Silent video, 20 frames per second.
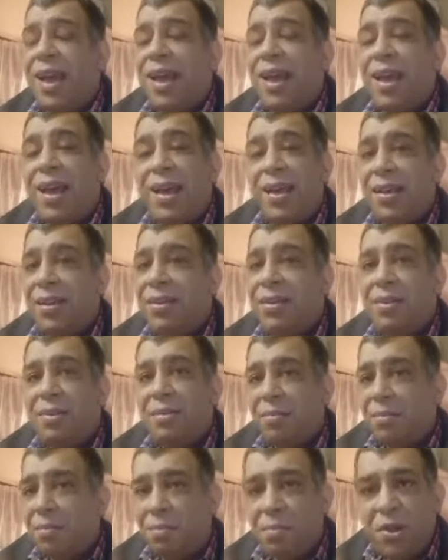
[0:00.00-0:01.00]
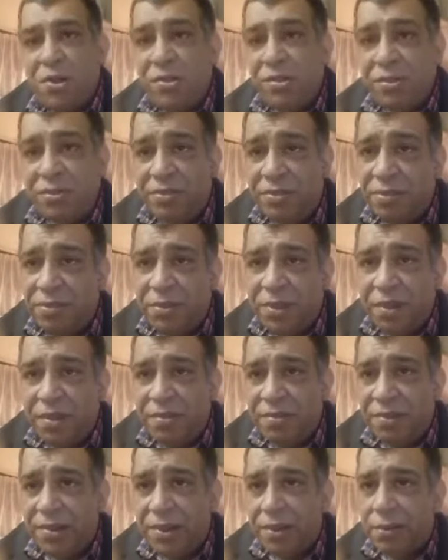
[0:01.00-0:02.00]
And most of them don't
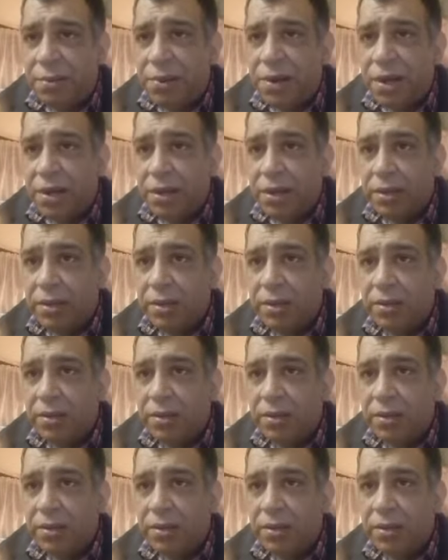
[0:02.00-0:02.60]
really work.